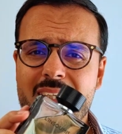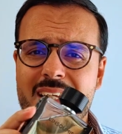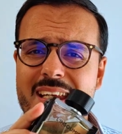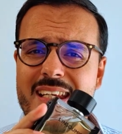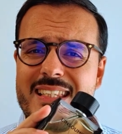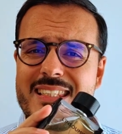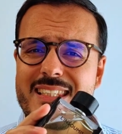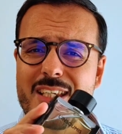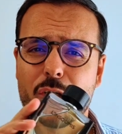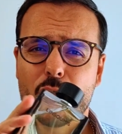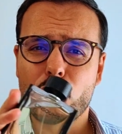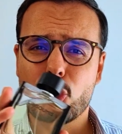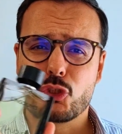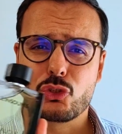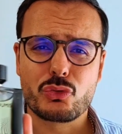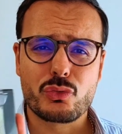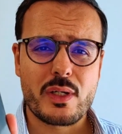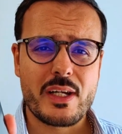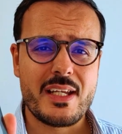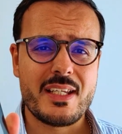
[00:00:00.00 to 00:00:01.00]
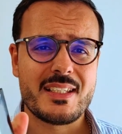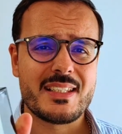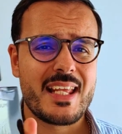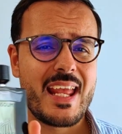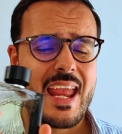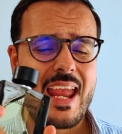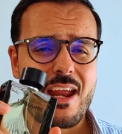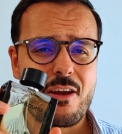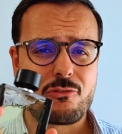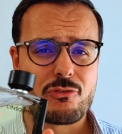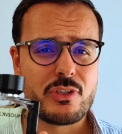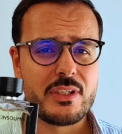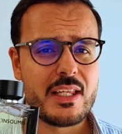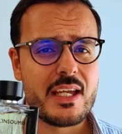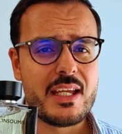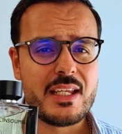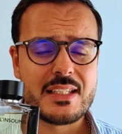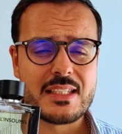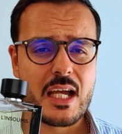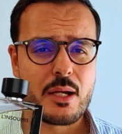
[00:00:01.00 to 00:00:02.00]
It's a great
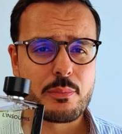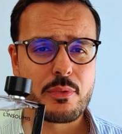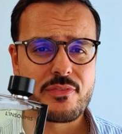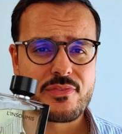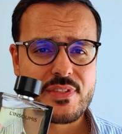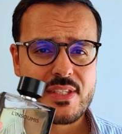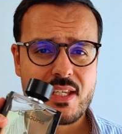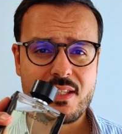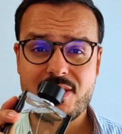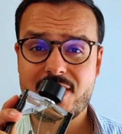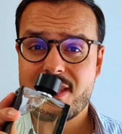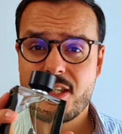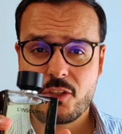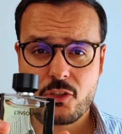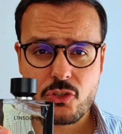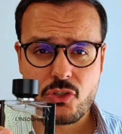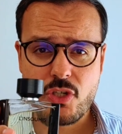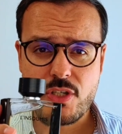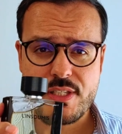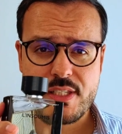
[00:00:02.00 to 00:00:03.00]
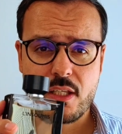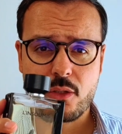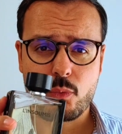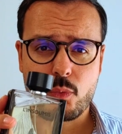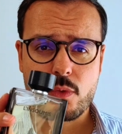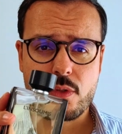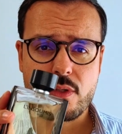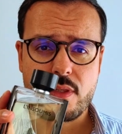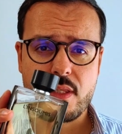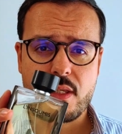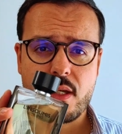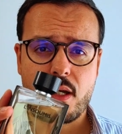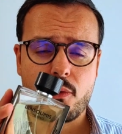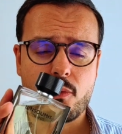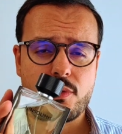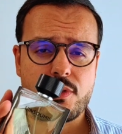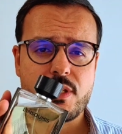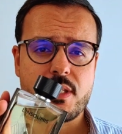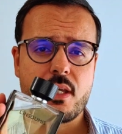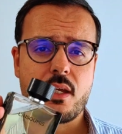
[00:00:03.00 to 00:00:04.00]
everyday type of scent, signature scent worthy, I
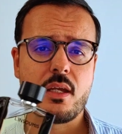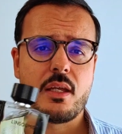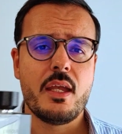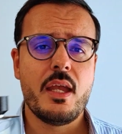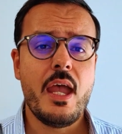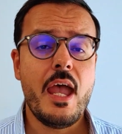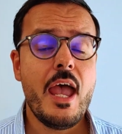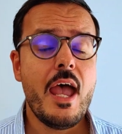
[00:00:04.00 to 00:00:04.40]
would say.